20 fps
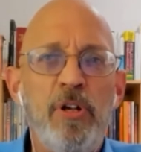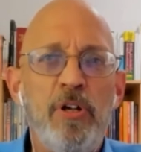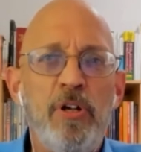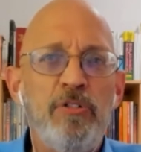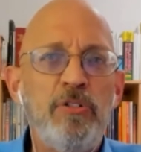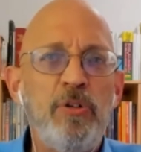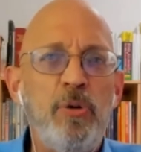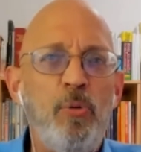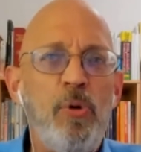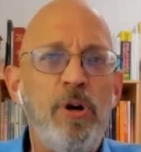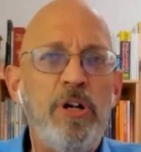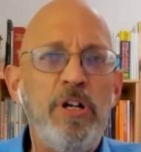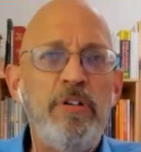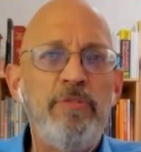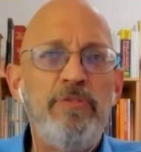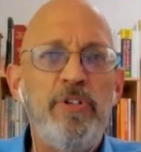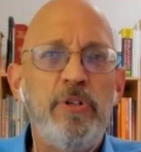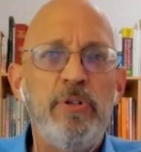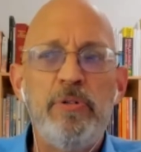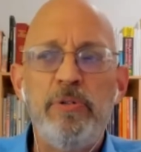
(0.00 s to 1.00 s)
So one of
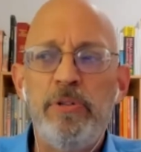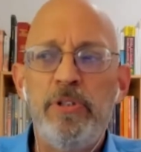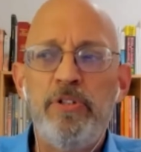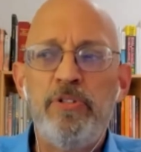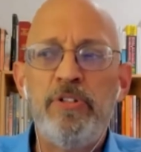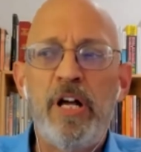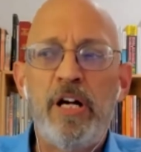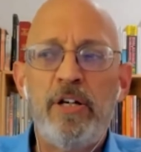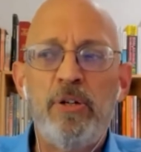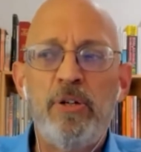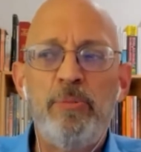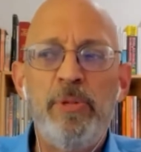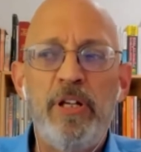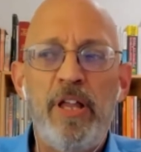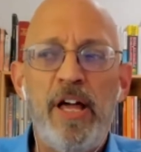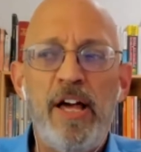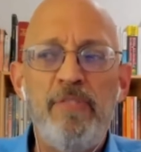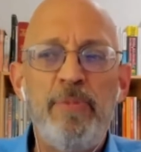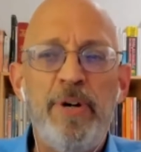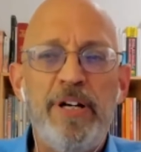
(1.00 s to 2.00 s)
you is not going to be
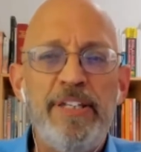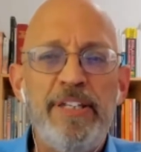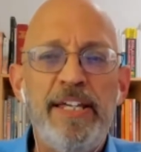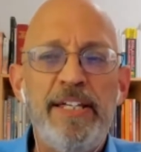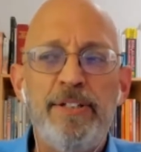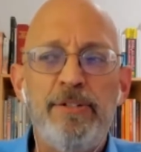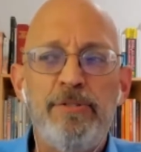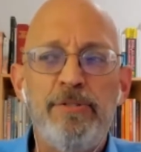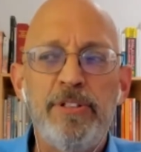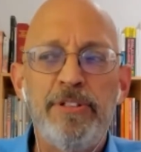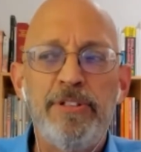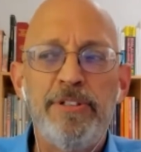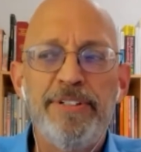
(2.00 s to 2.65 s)
alive by the end of it,